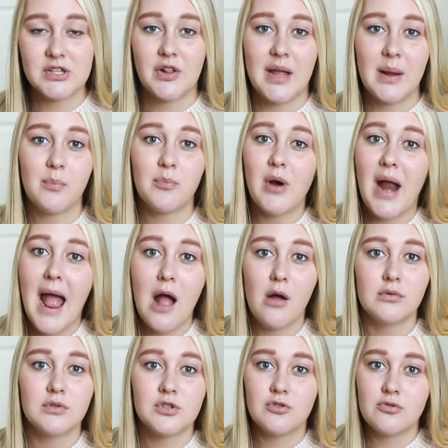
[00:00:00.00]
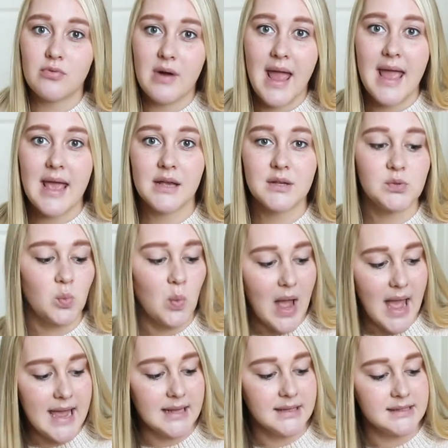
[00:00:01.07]
They're like browns, grays,
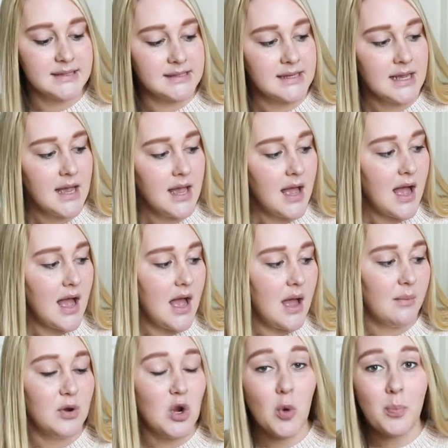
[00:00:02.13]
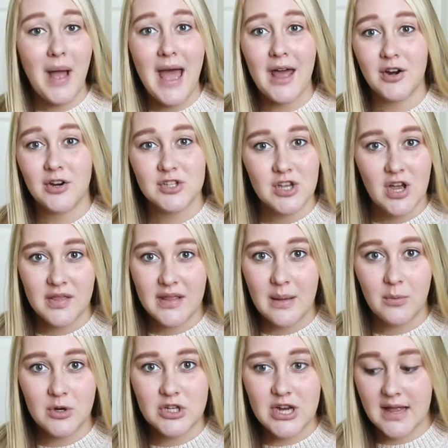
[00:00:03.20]
whites, no patterns on
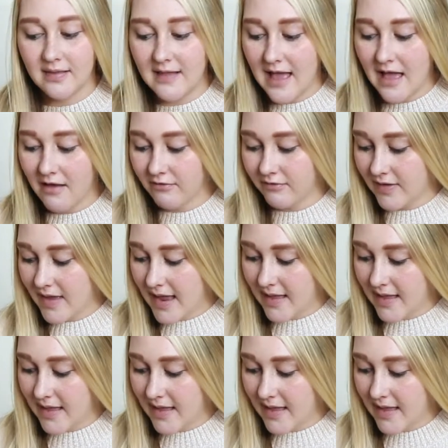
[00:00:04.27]
them, which I love.